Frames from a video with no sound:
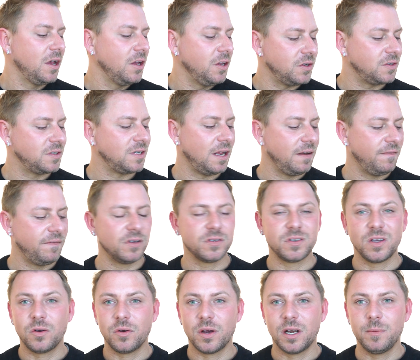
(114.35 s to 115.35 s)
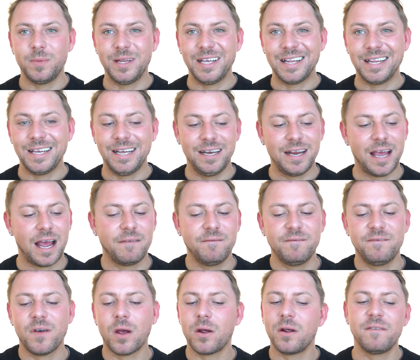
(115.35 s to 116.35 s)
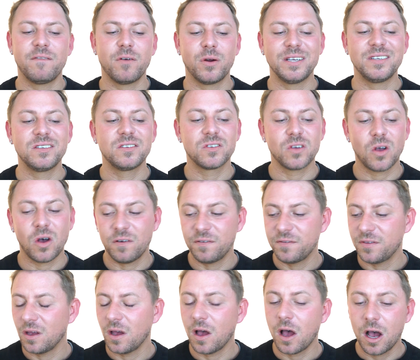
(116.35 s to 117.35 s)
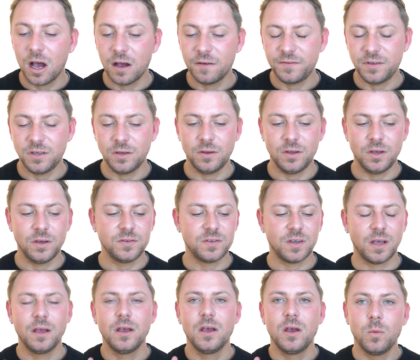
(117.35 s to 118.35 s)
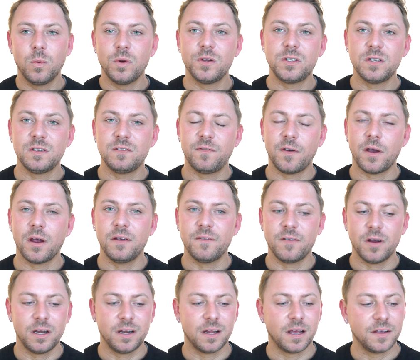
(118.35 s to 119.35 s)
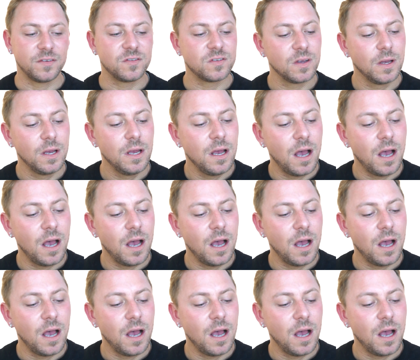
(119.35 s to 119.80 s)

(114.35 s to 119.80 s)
Your skin feels incredibly clean and very, very soft after you use it, which is very, very nice.